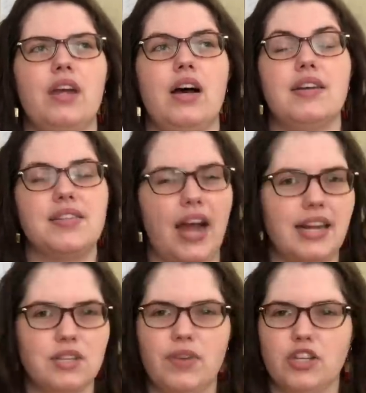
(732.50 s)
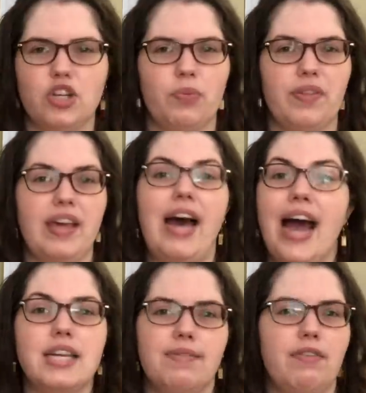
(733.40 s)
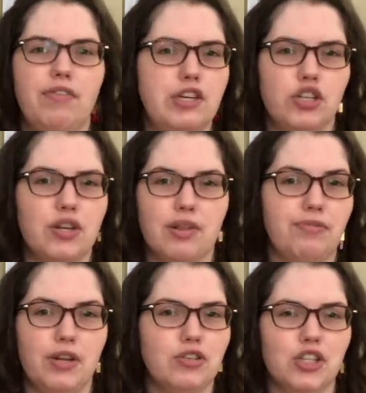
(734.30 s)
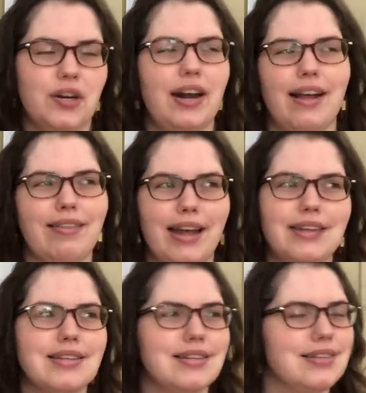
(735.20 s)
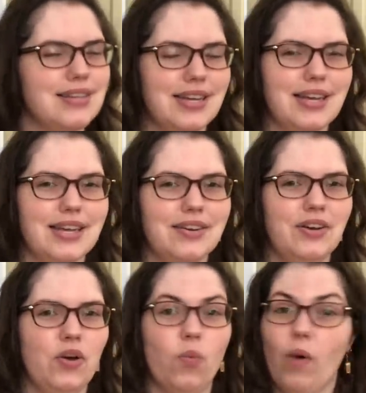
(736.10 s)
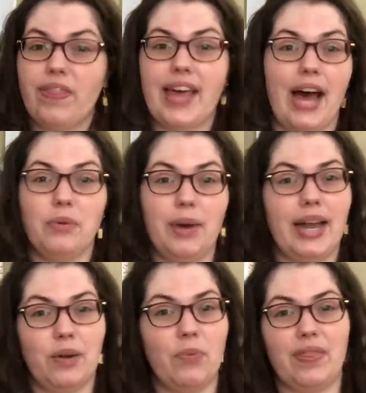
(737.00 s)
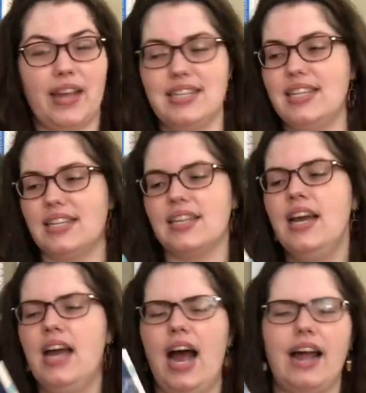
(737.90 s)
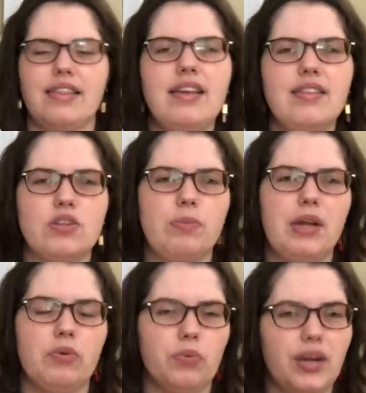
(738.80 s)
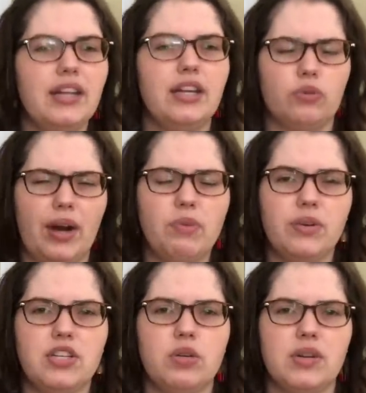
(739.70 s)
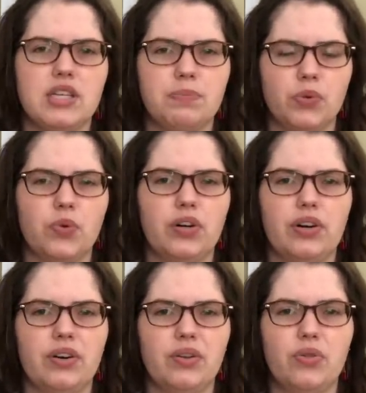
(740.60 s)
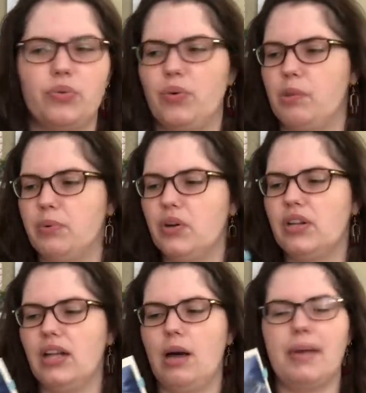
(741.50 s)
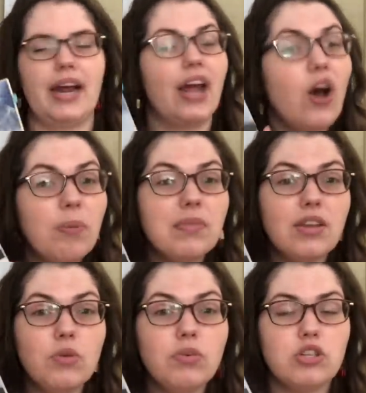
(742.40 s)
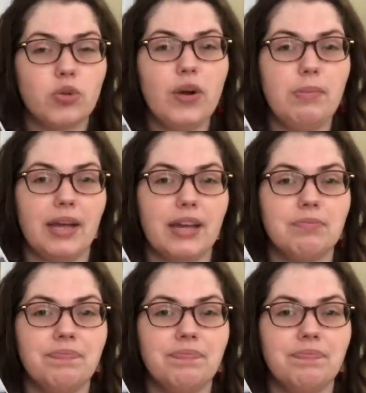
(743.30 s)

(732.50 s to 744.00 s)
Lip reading: science fiction where they kind of envisioned the future, and I like to see what they got right and what they didn't. I think this will be a really great one to explore through the book club, and I hope that you will join me.